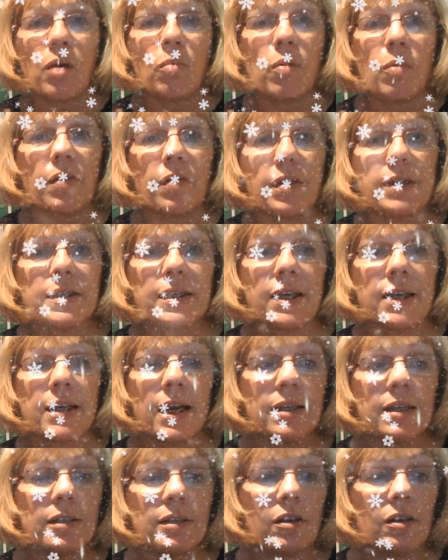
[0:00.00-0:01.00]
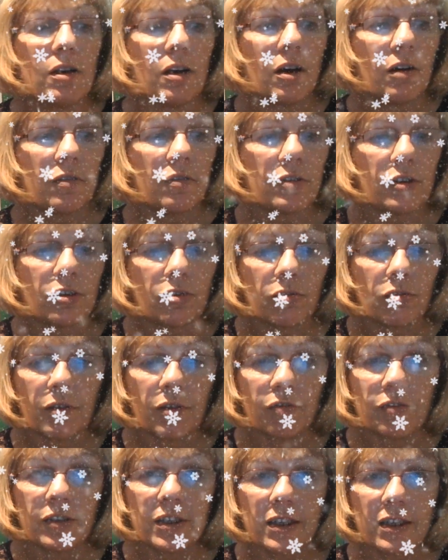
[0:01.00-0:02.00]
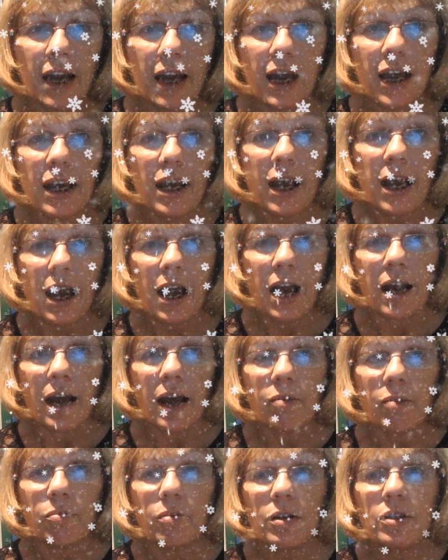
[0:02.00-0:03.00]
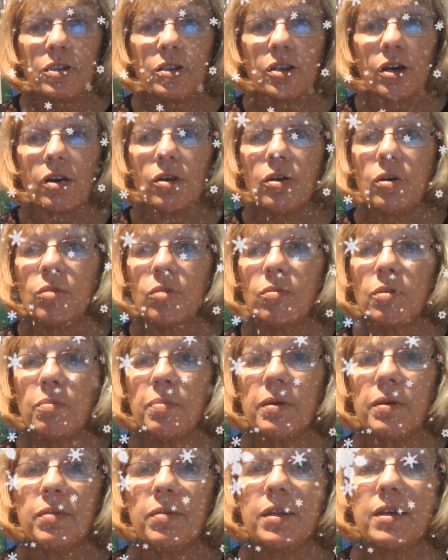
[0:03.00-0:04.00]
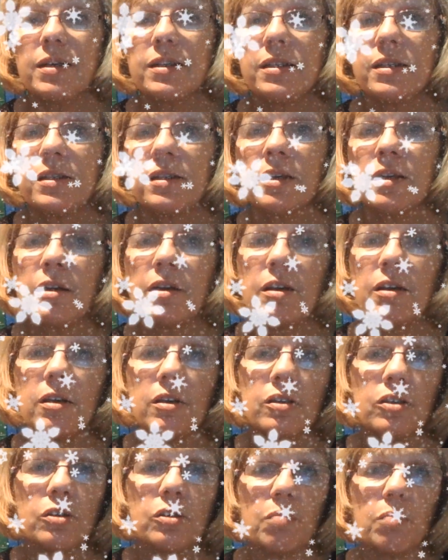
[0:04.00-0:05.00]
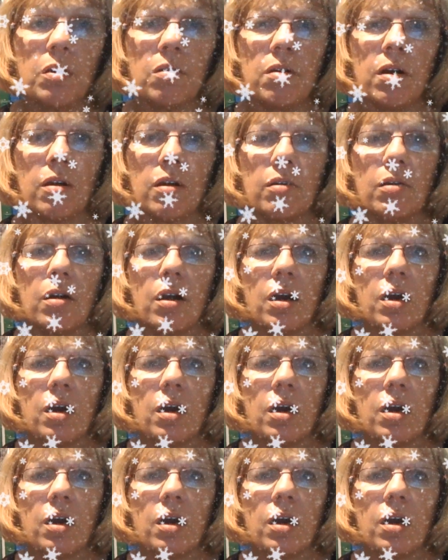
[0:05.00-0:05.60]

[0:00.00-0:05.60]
Well, that's the end of the story for today, and I wonder who will be with us tomorrow.